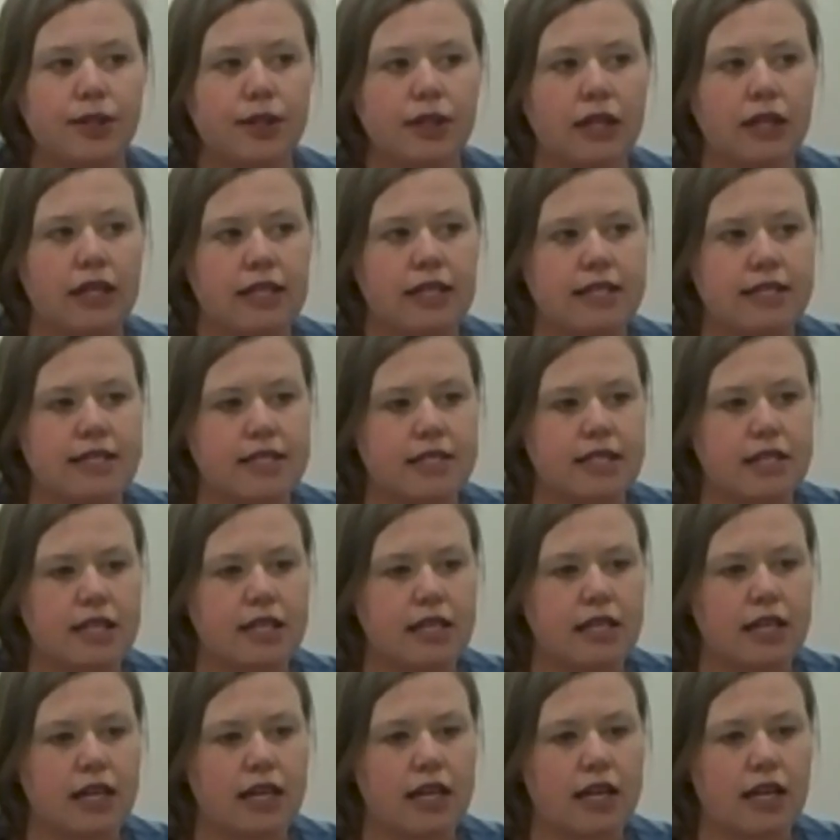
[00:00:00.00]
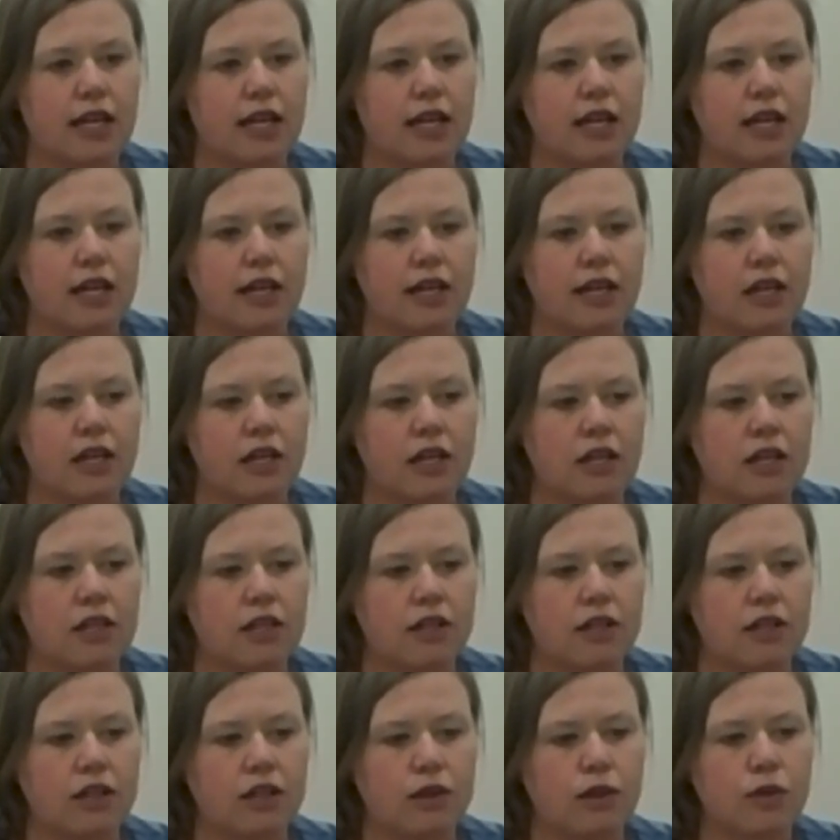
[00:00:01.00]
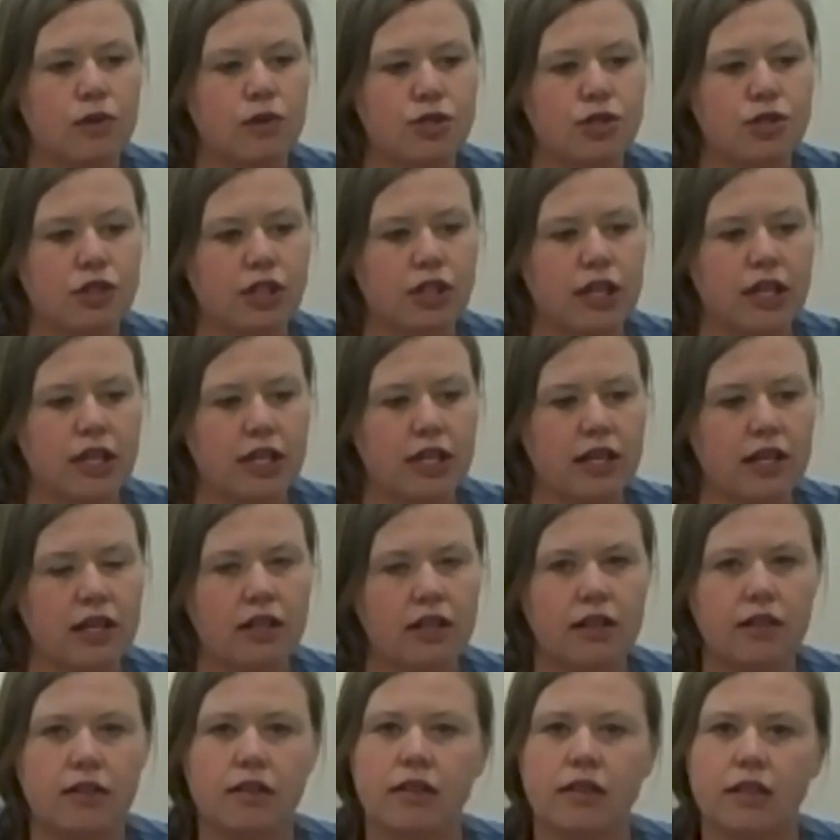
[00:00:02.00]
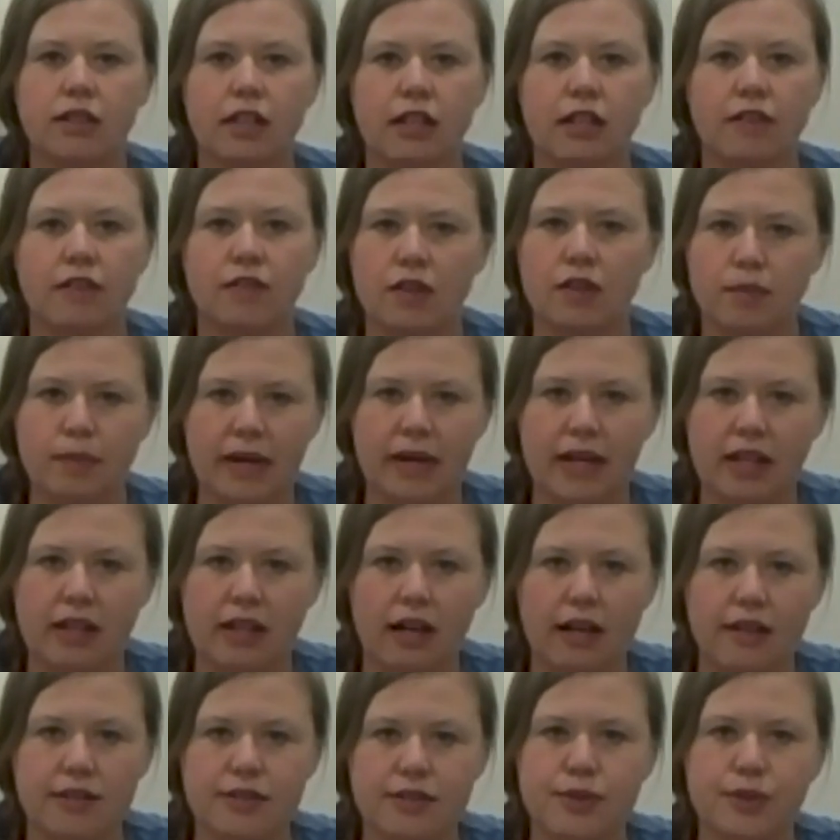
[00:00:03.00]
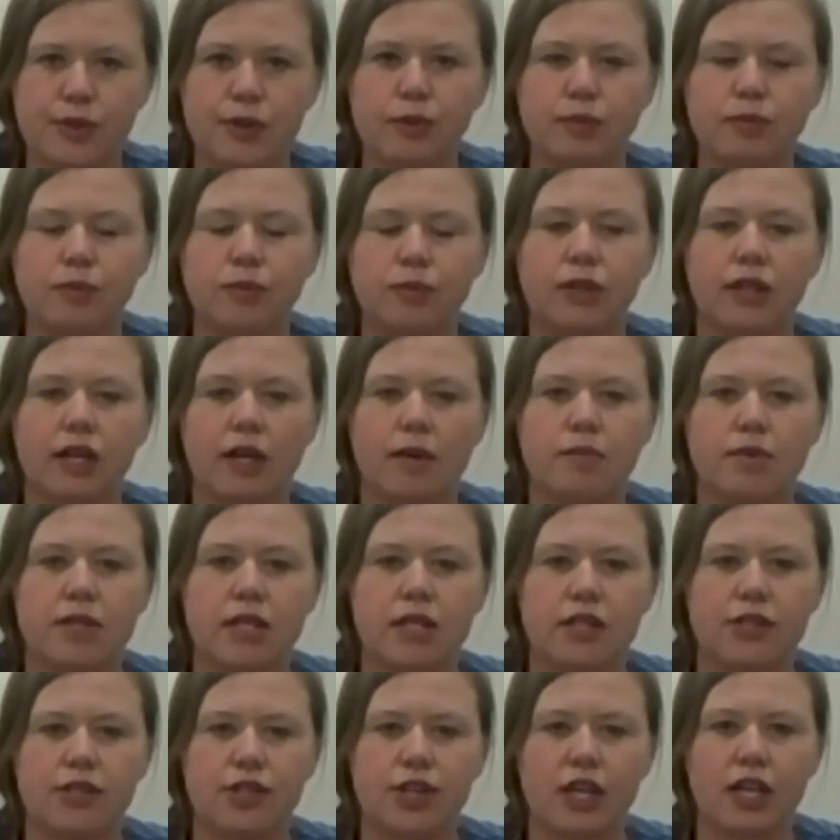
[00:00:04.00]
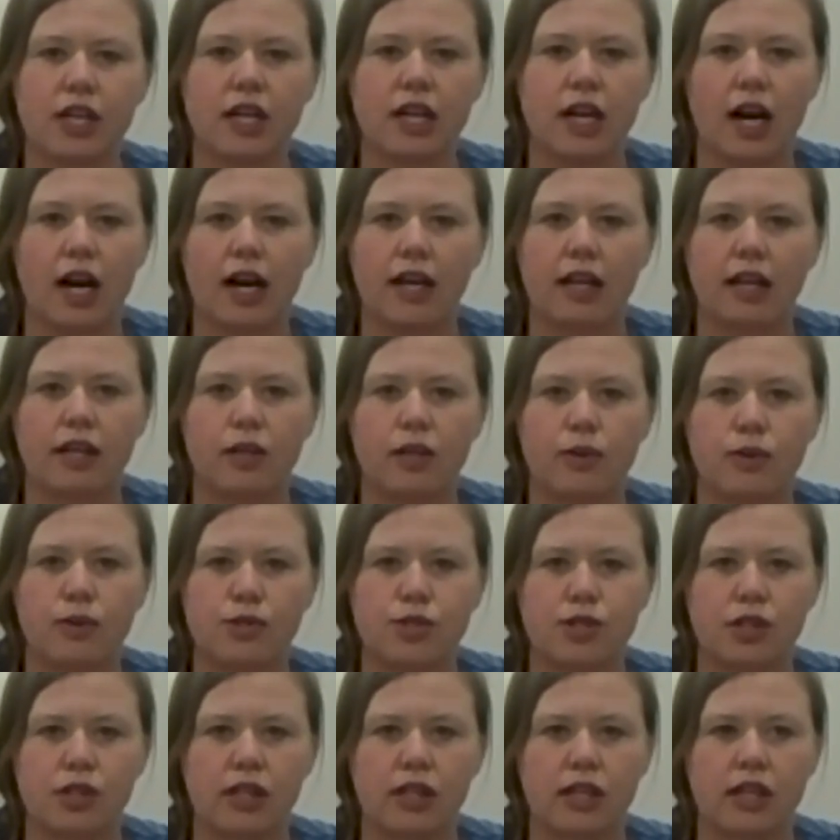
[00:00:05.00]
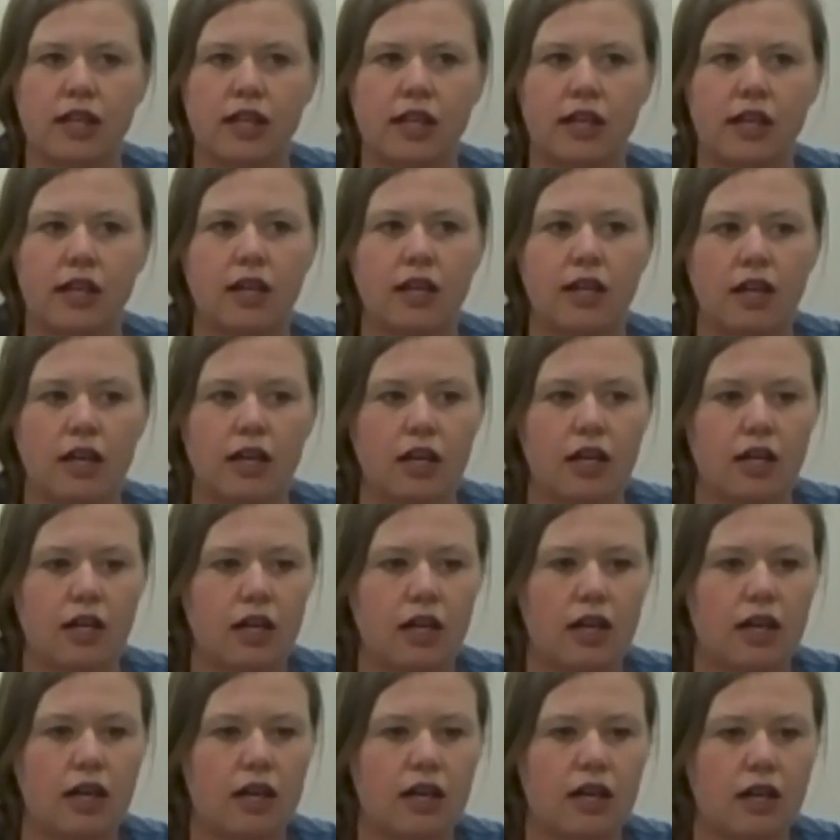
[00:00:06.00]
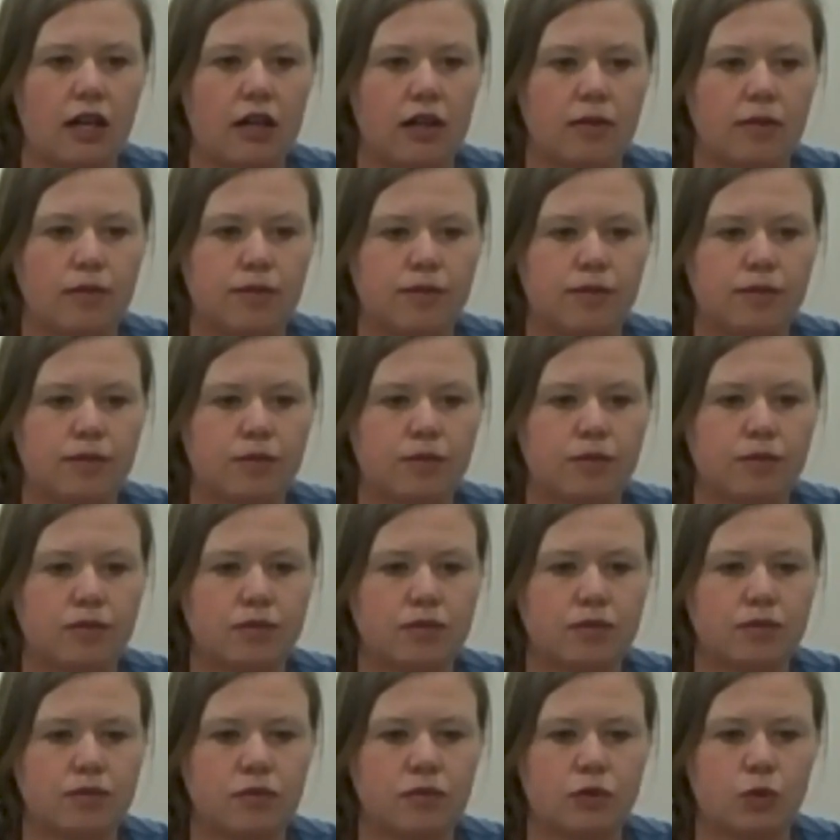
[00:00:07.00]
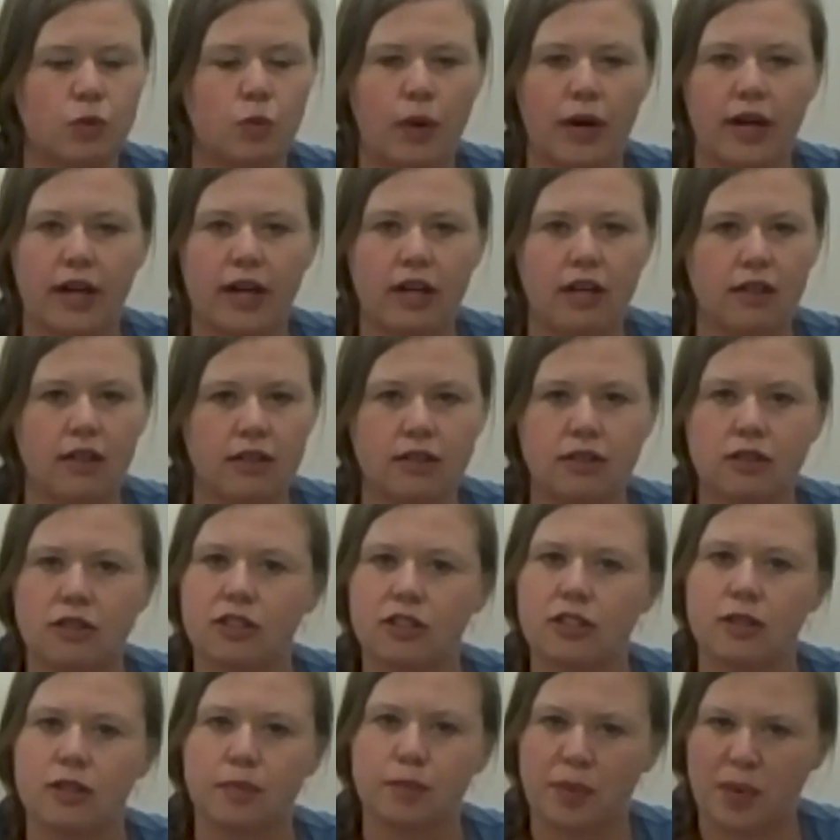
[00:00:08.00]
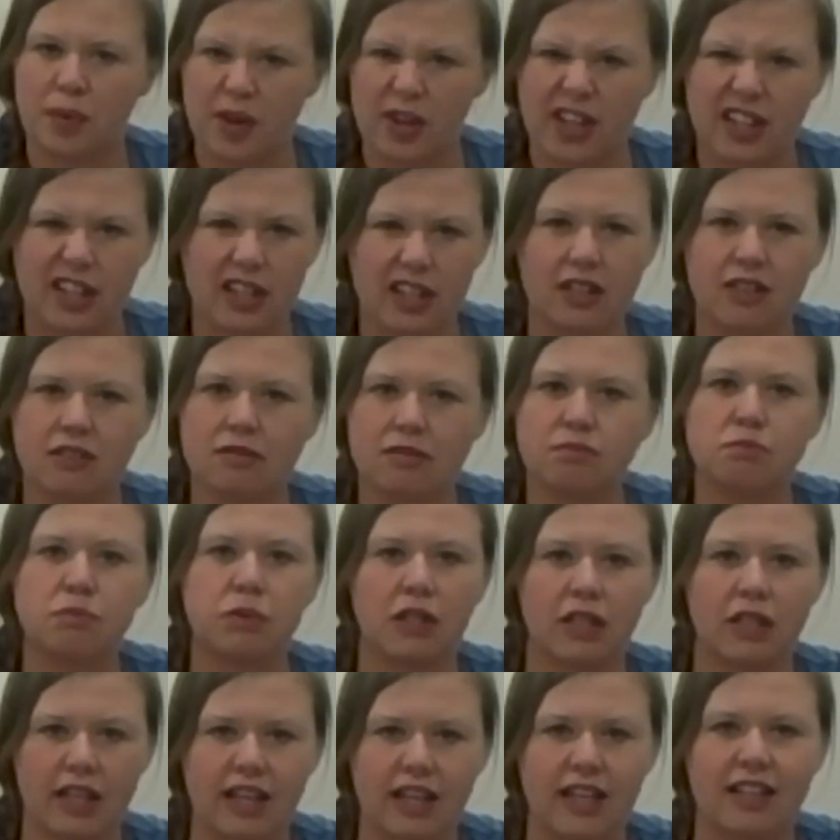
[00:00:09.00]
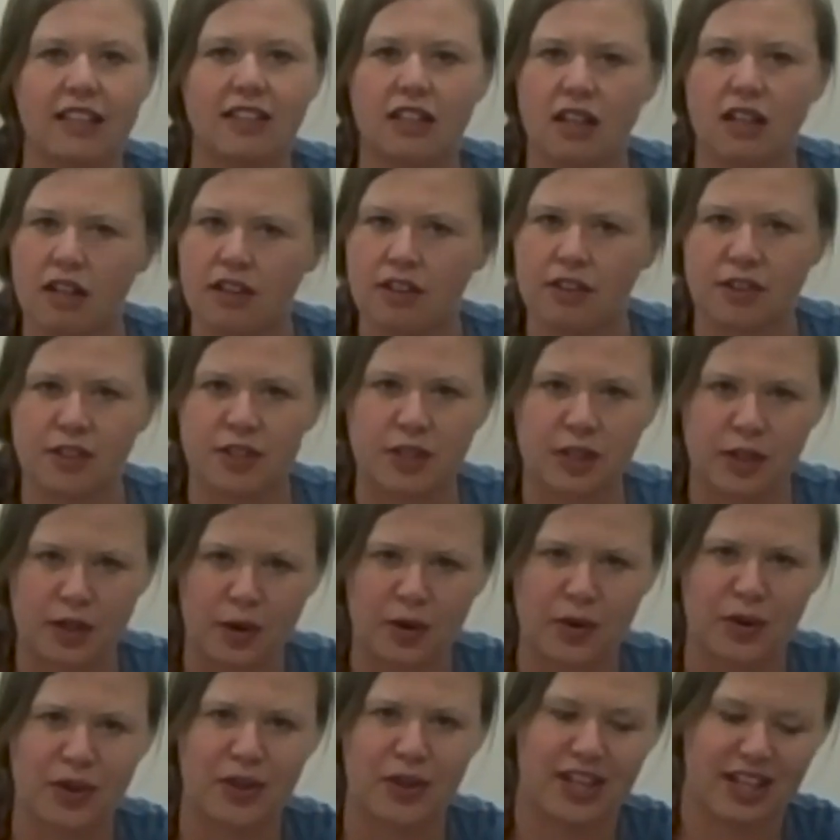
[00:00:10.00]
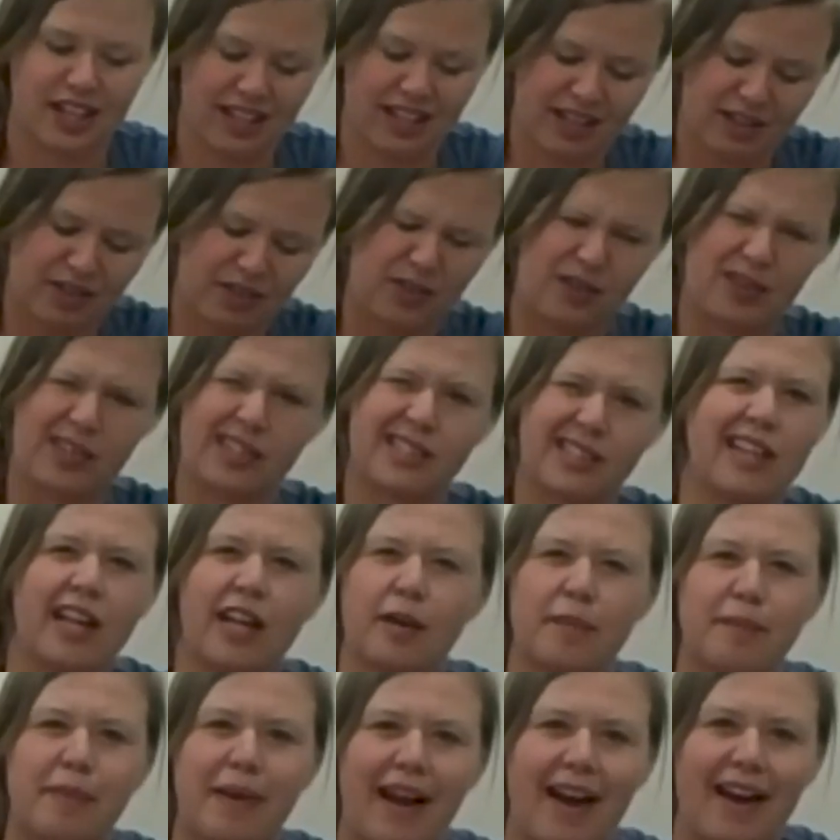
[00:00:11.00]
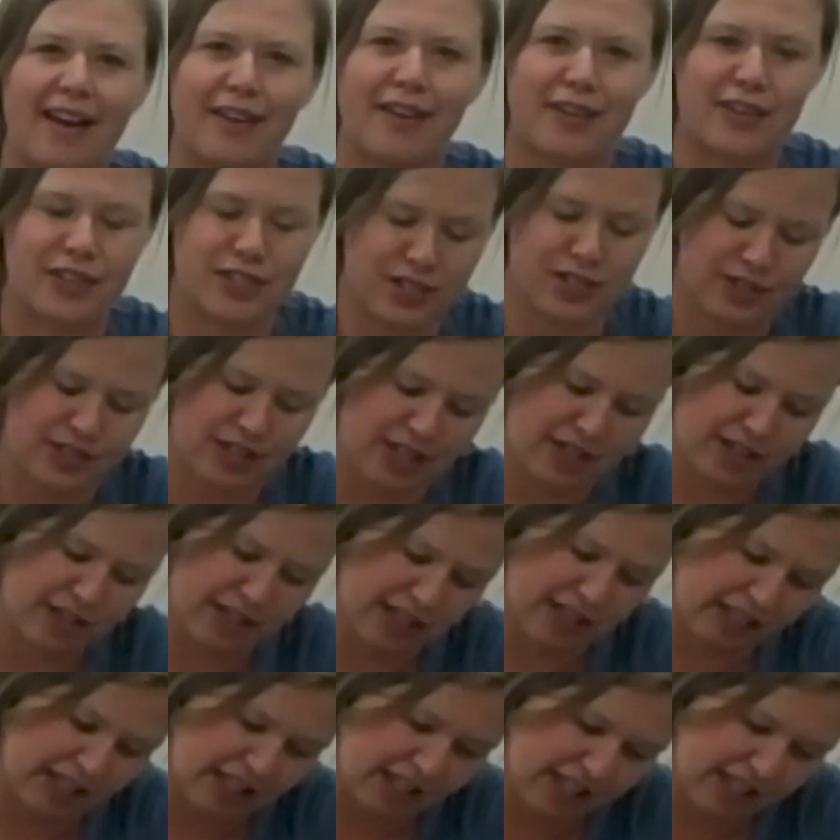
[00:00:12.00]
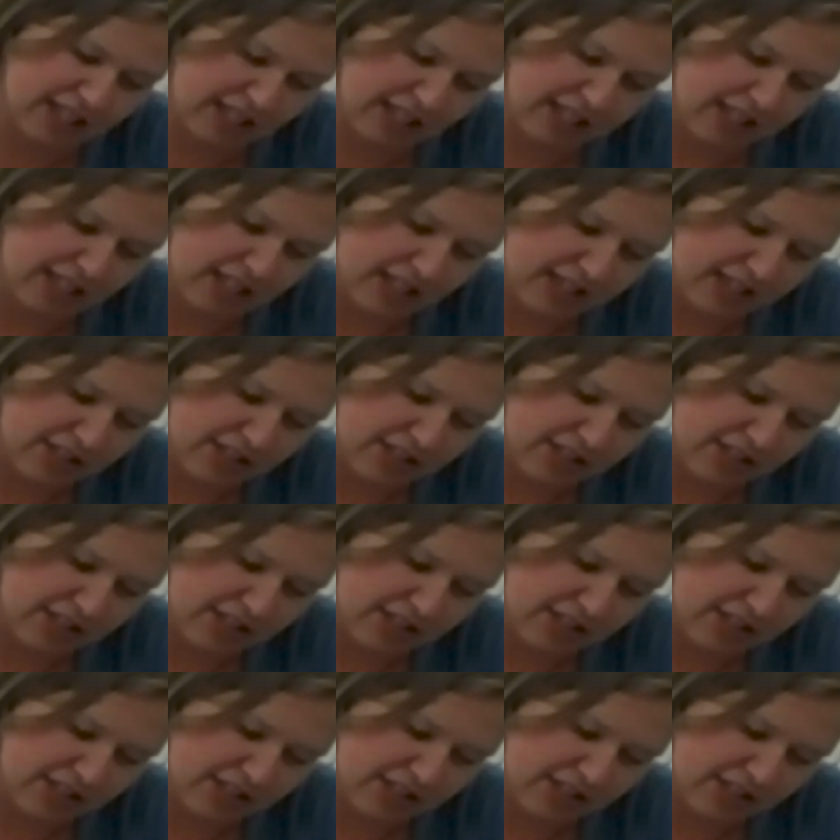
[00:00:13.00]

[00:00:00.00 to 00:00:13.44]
Let's see, I usually, even in my classroom when I'm teaching, I usually um, wear some pretty plain colored clothing. I don't wear a lot of patterns or anything.